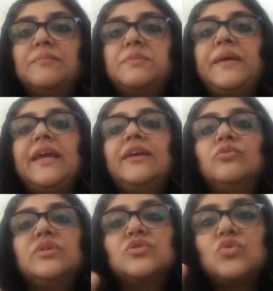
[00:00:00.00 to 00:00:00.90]
I'm speaking
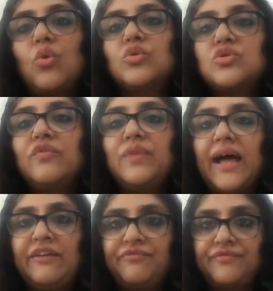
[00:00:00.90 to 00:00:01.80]
to the source of
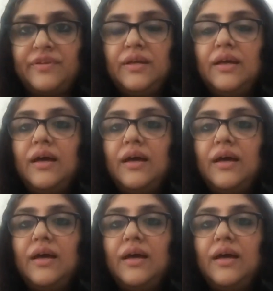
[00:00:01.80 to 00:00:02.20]
life,